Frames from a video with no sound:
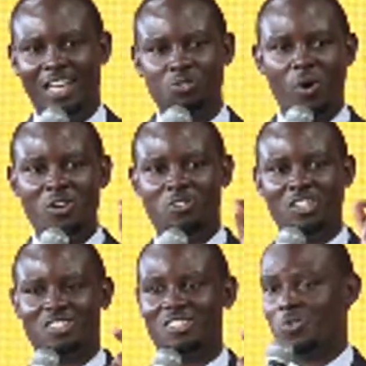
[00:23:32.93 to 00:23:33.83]
That's when you
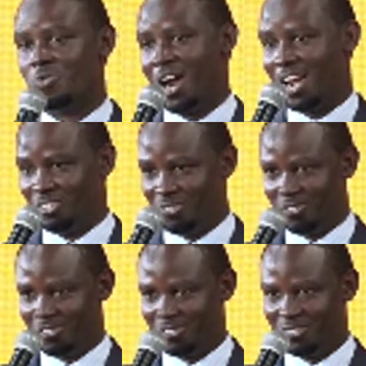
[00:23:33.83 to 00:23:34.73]
test the good
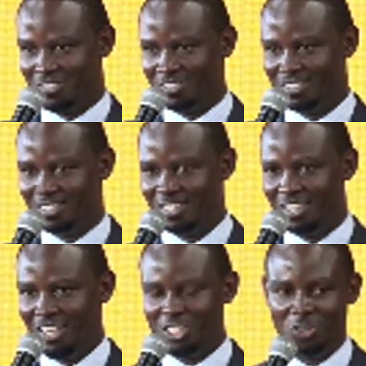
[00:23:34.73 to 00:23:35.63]
attitude.
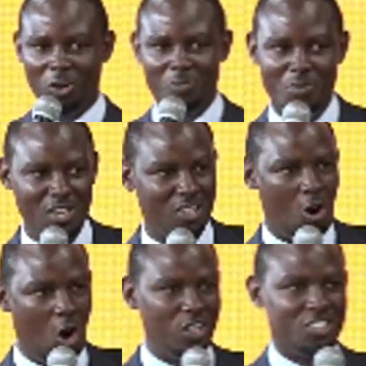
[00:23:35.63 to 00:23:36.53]
It's not
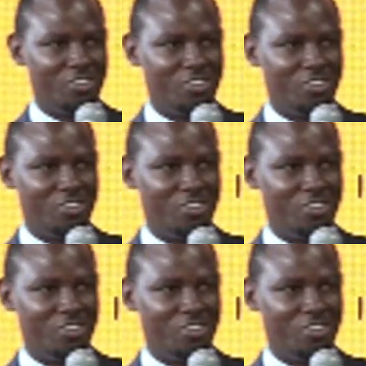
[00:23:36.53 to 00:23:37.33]
being always ready